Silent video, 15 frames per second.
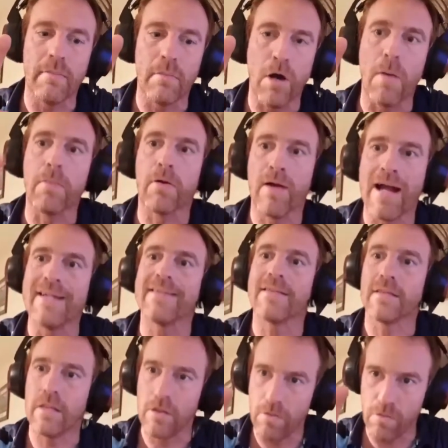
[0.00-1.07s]

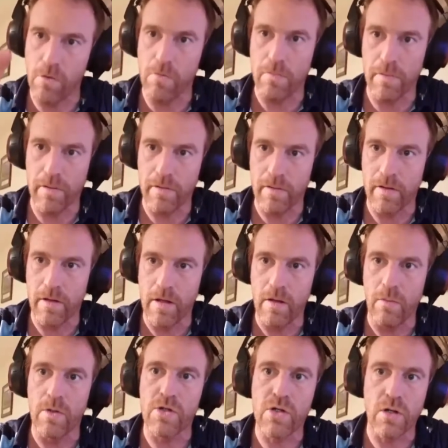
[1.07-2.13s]
oppressed group,
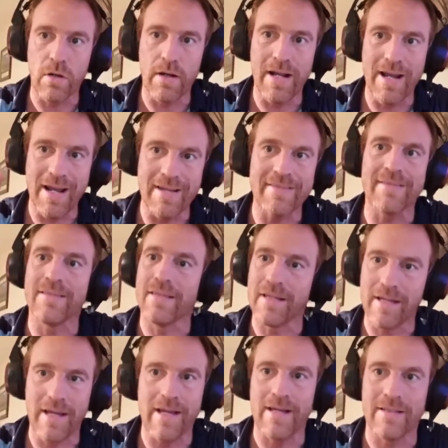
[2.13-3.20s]
which it isn't the
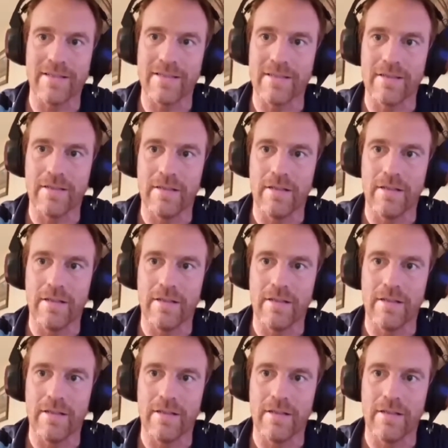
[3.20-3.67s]
case.